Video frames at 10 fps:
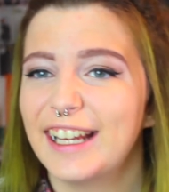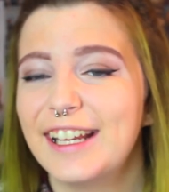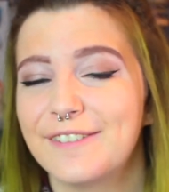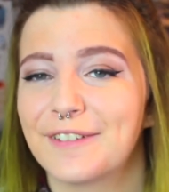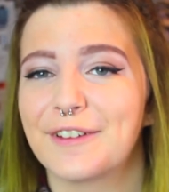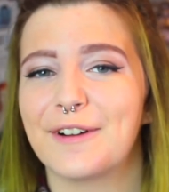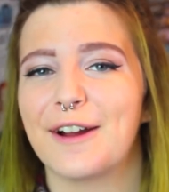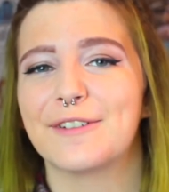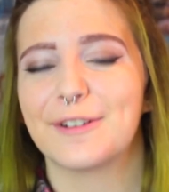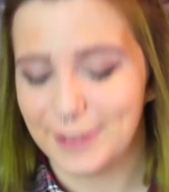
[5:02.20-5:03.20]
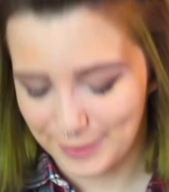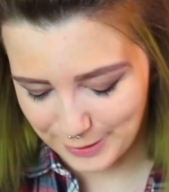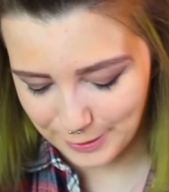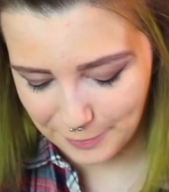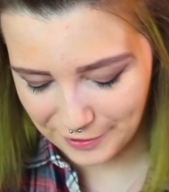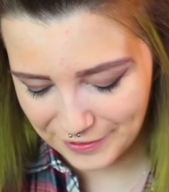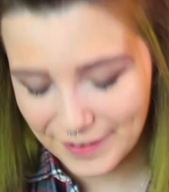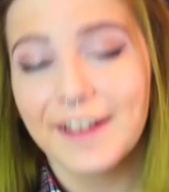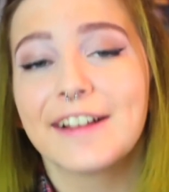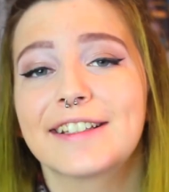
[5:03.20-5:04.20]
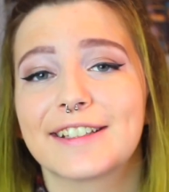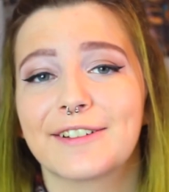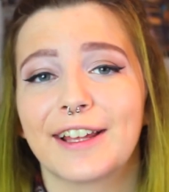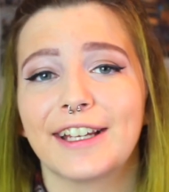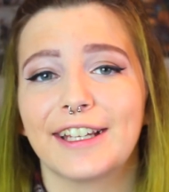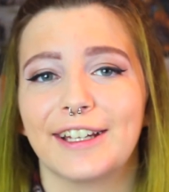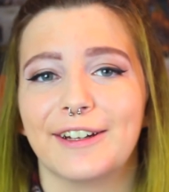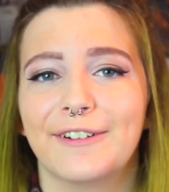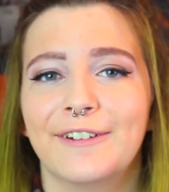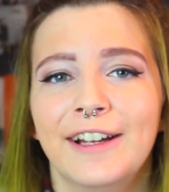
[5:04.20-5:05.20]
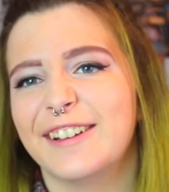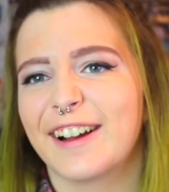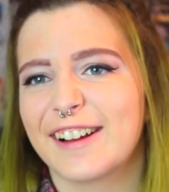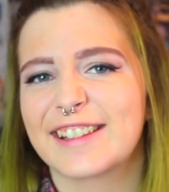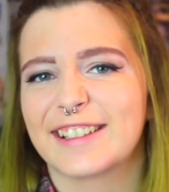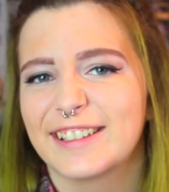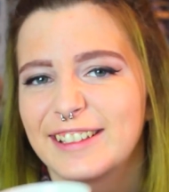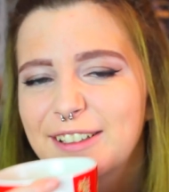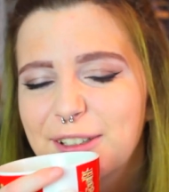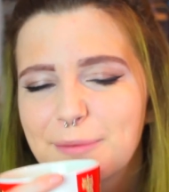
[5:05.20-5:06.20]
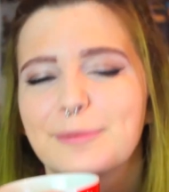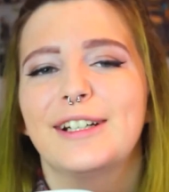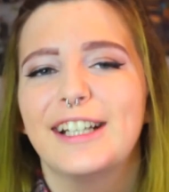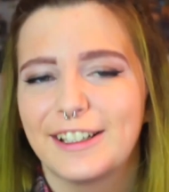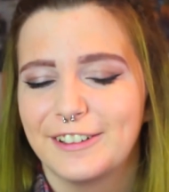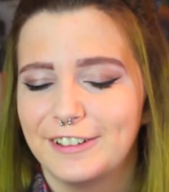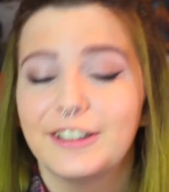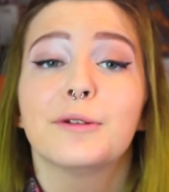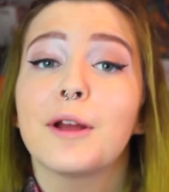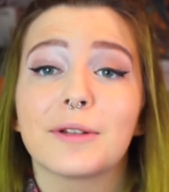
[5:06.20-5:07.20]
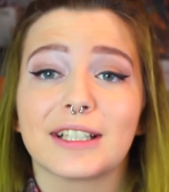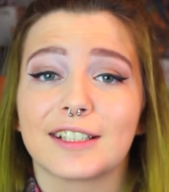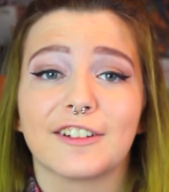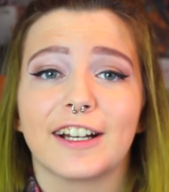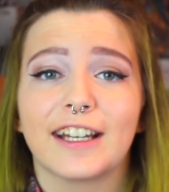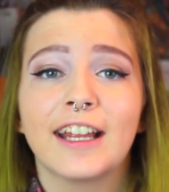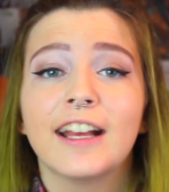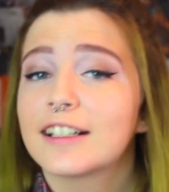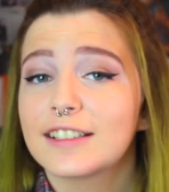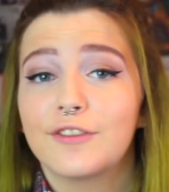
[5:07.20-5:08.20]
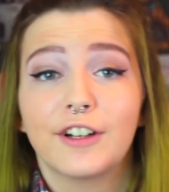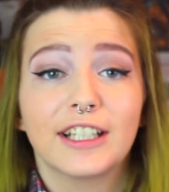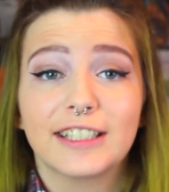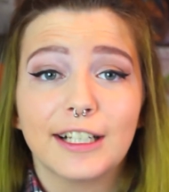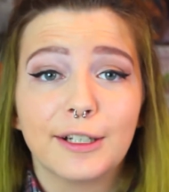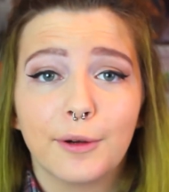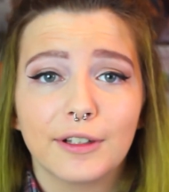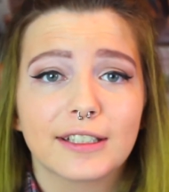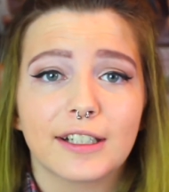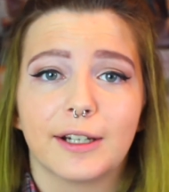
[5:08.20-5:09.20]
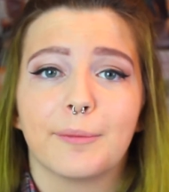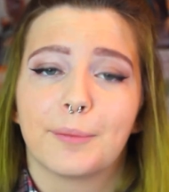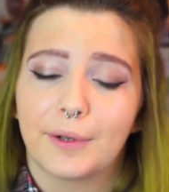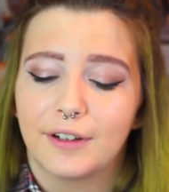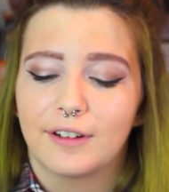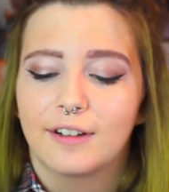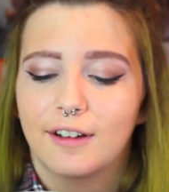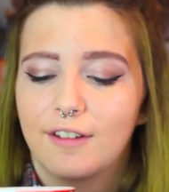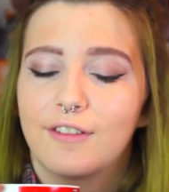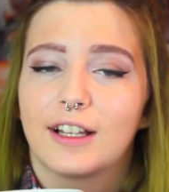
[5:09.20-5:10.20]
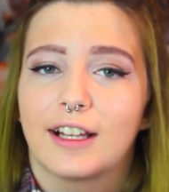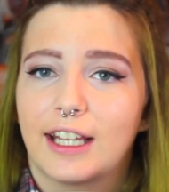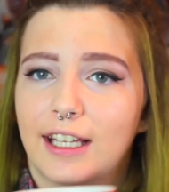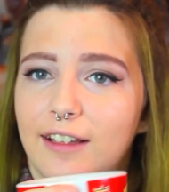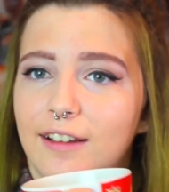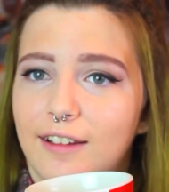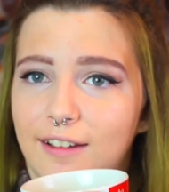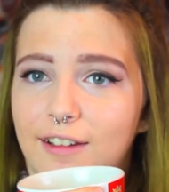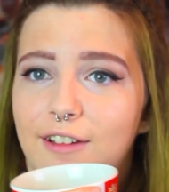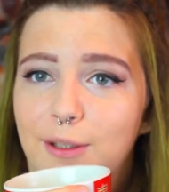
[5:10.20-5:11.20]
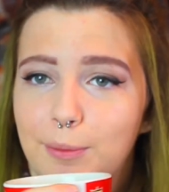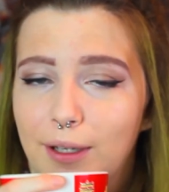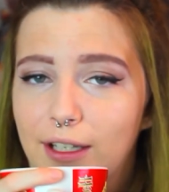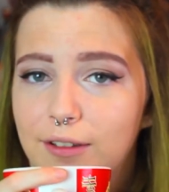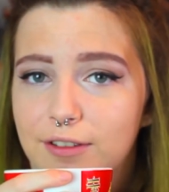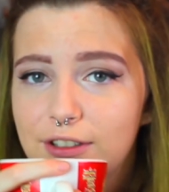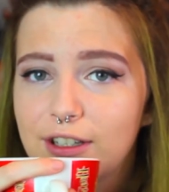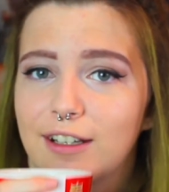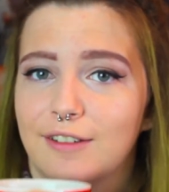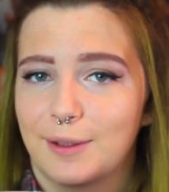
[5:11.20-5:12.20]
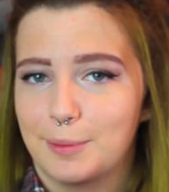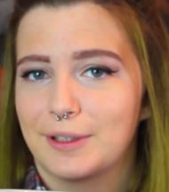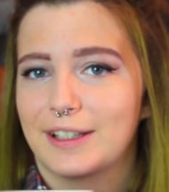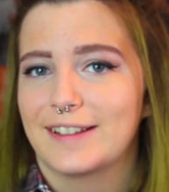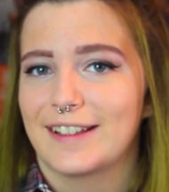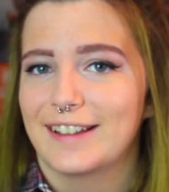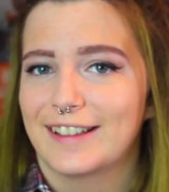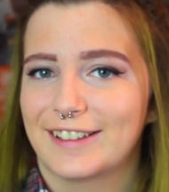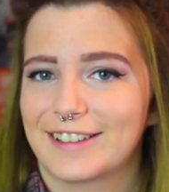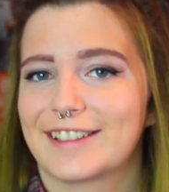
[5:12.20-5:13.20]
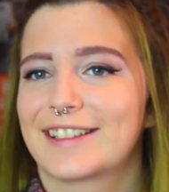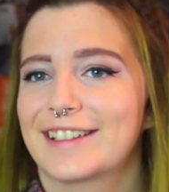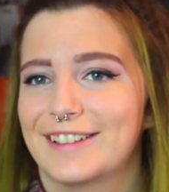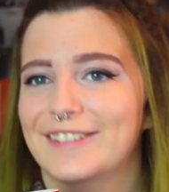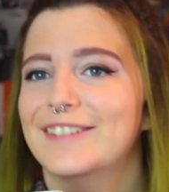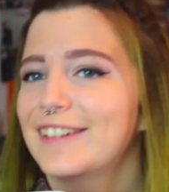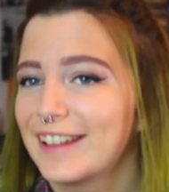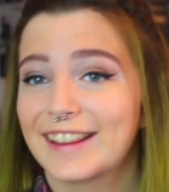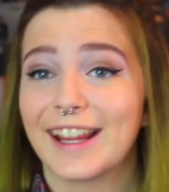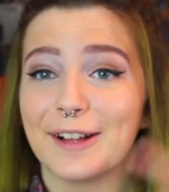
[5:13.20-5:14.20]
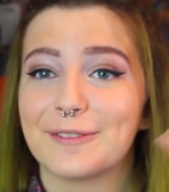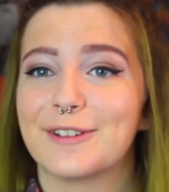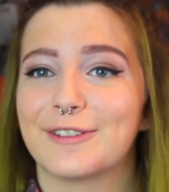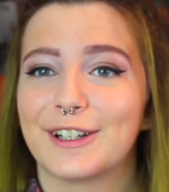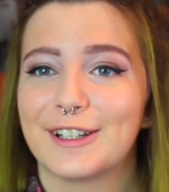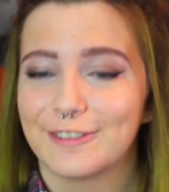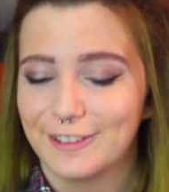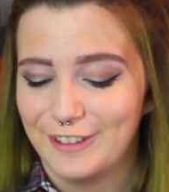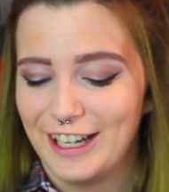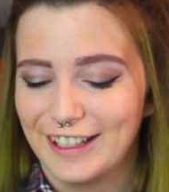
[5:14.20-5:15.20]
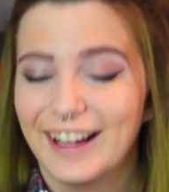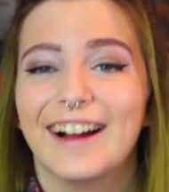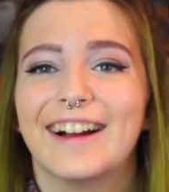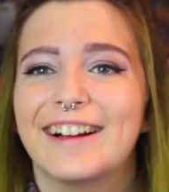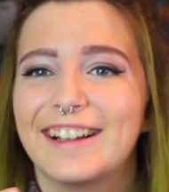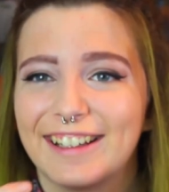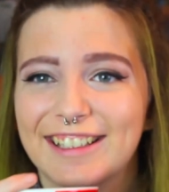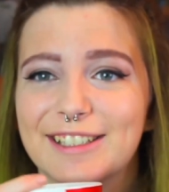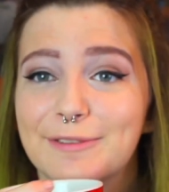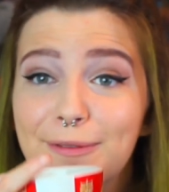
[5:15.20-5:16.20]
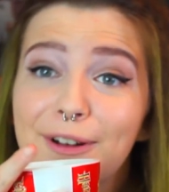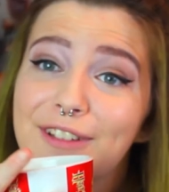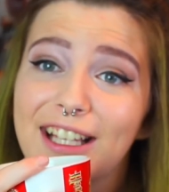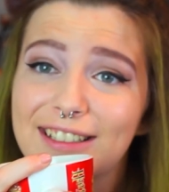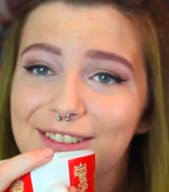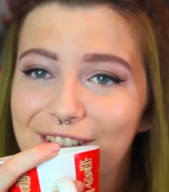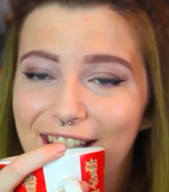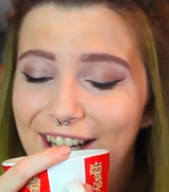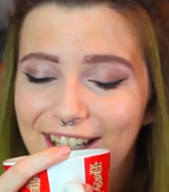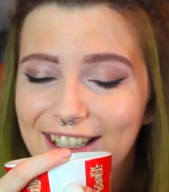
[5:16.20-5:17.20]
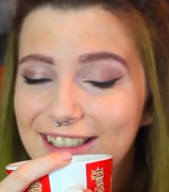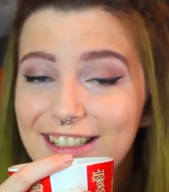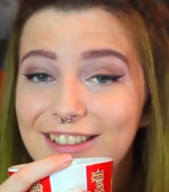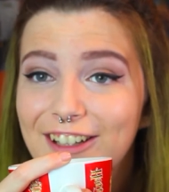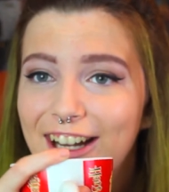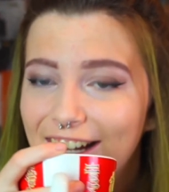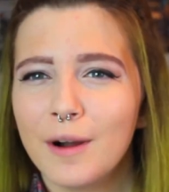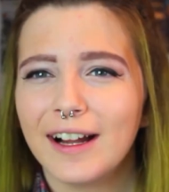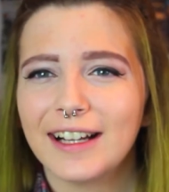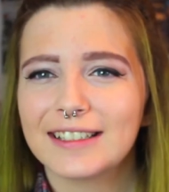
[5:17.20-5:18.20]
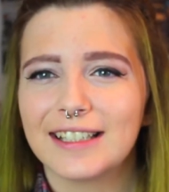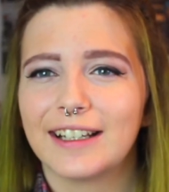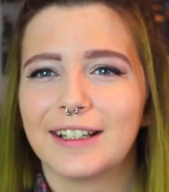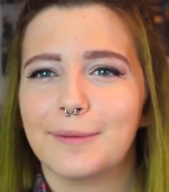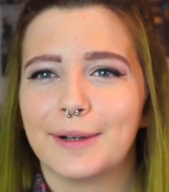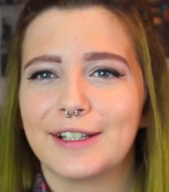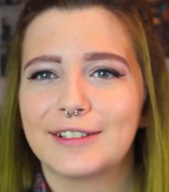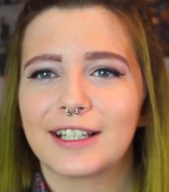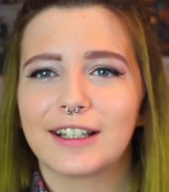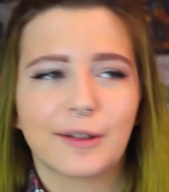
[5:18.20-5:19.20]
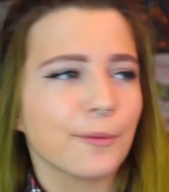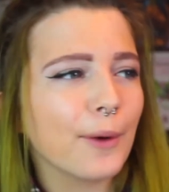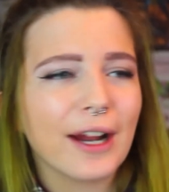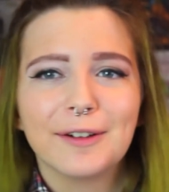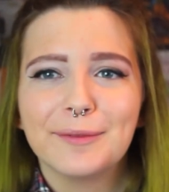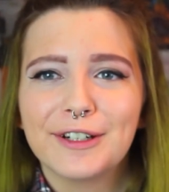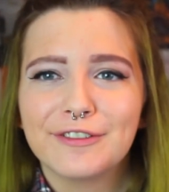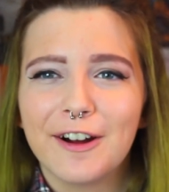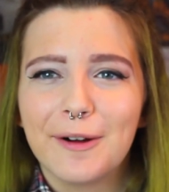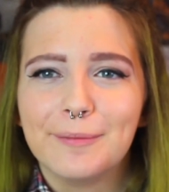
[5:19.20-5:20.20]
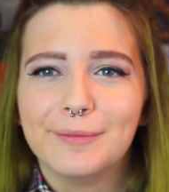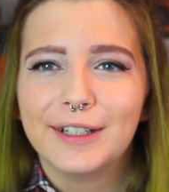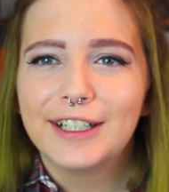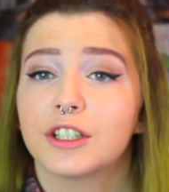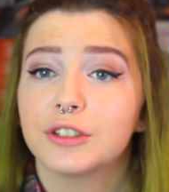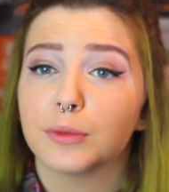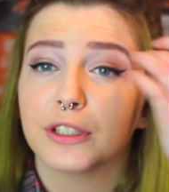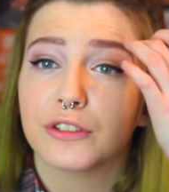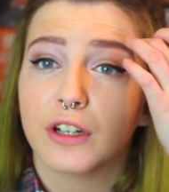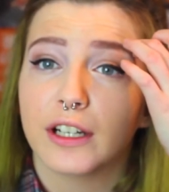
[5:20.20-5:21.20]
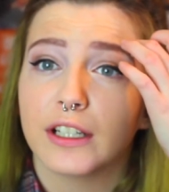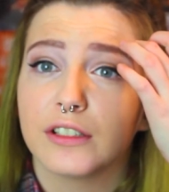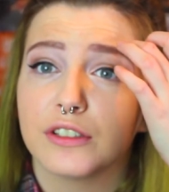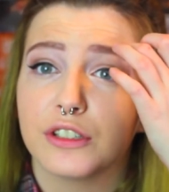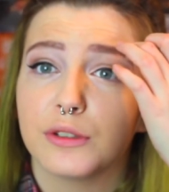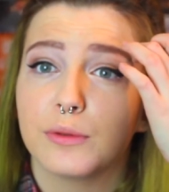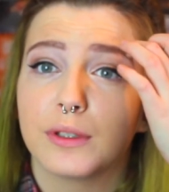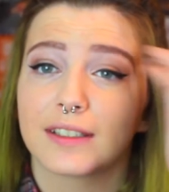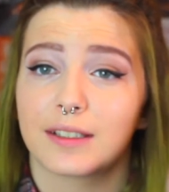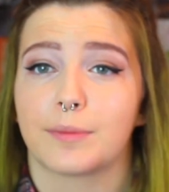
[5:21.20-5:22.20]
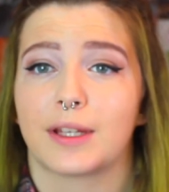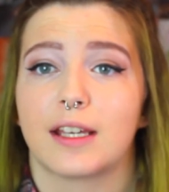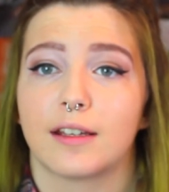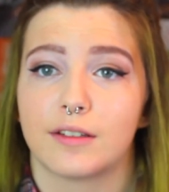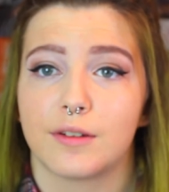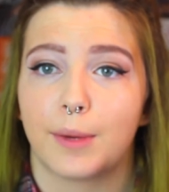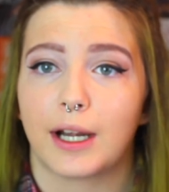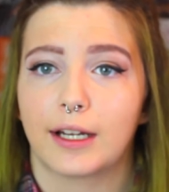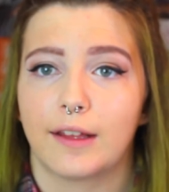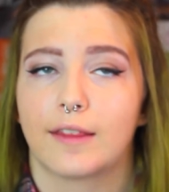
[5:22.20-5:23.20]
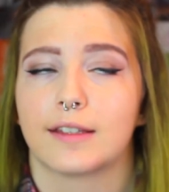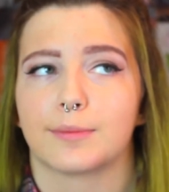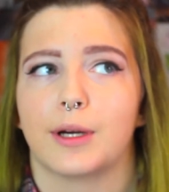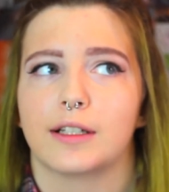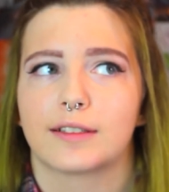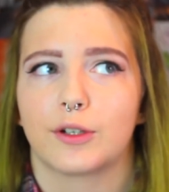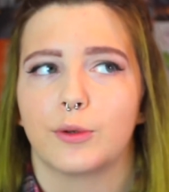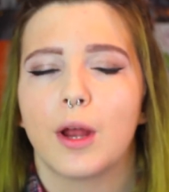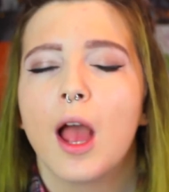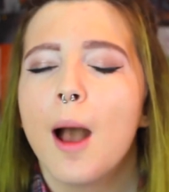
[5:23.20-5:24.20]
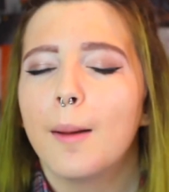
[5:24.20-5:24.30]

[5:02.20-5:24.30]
even though I haven't uploaded in a month. So thank you. You guys are pretty cool. You know this already, because I fucking tell you all the time, but I feel like you might lose your shit if I put this in there. So that'll be funny for me. Good. We both get something out of this. It's great. What accent am I using? Like, where am I from? I do want to try and do something to mark this milestone,